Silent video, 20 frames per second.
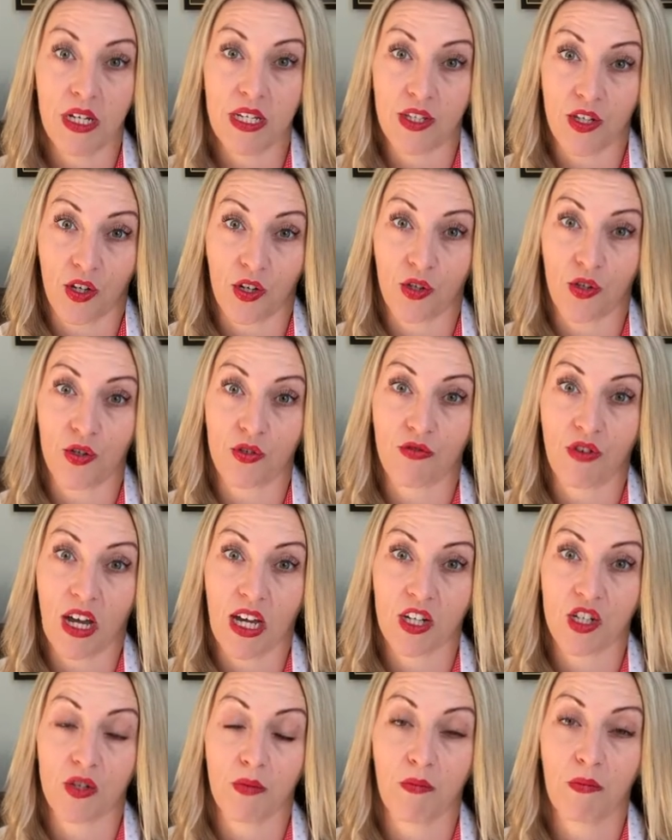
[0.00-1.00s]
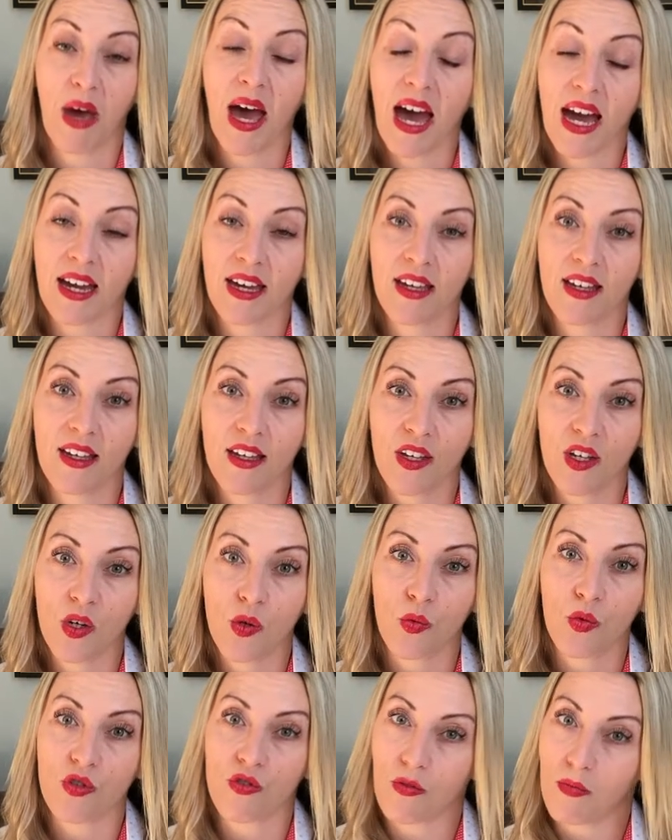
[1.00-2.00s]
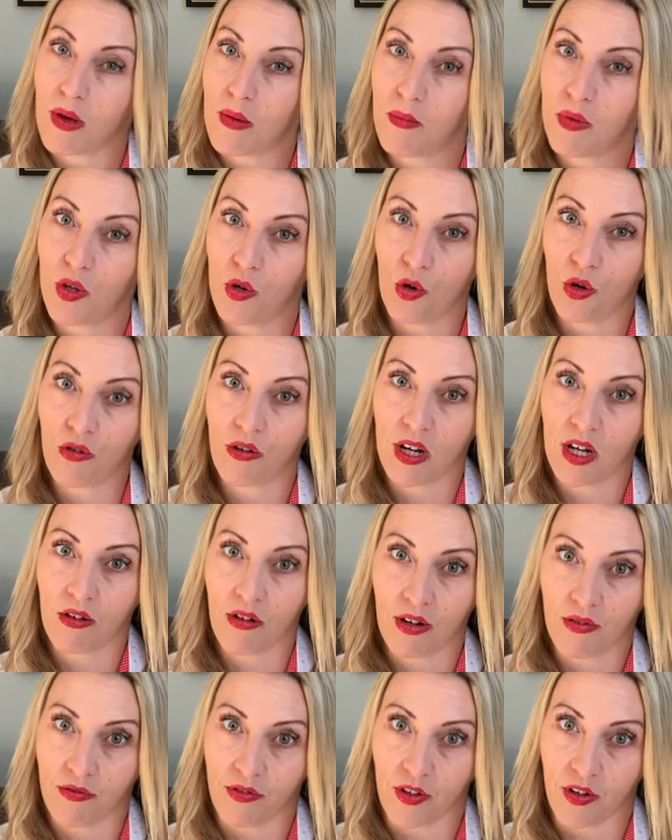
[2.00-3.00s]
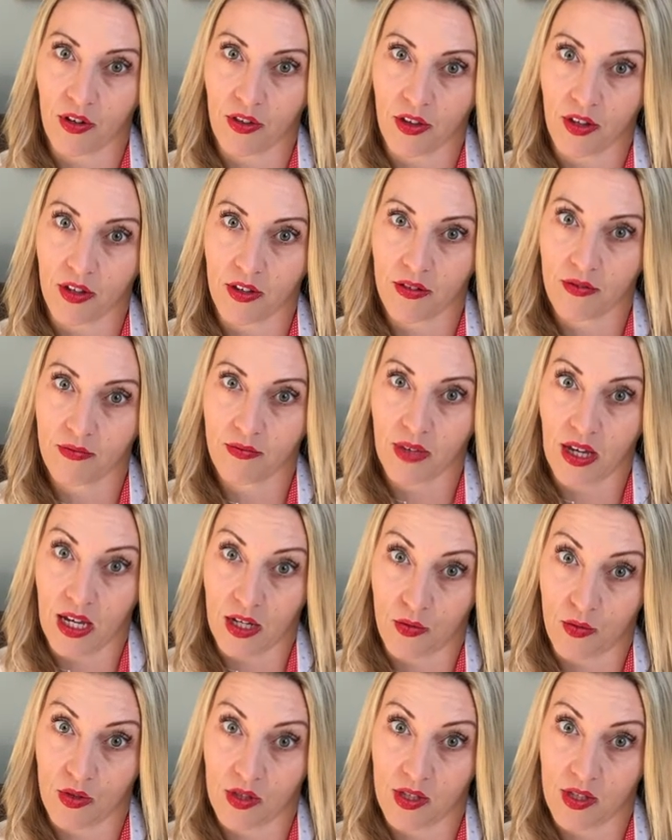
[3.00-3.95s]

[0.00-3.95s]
his uncle's reaction back was remember your great grandfather, Edward